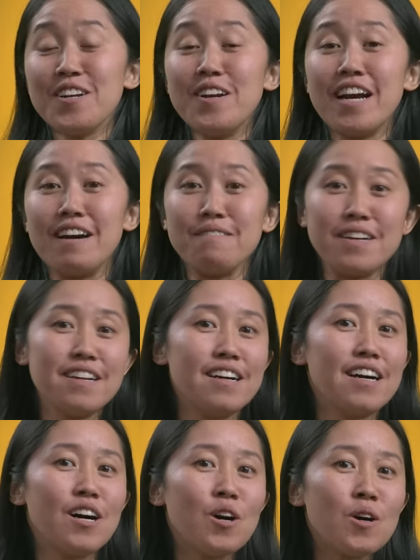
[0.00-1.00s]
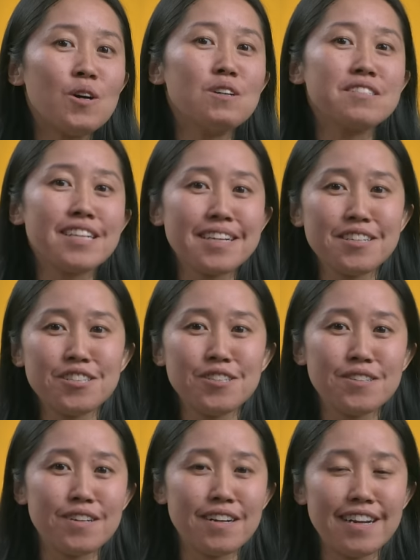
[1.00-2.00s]
you have it, a whole second
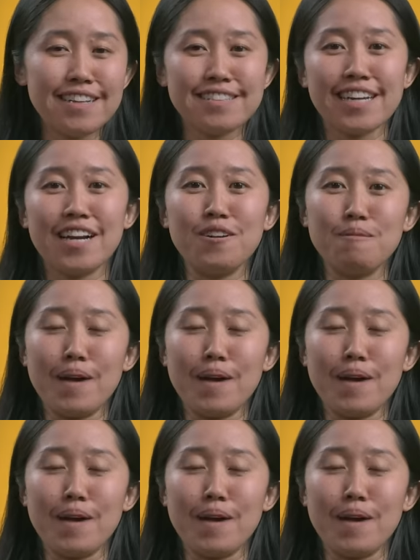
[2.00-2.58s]
shooter inside your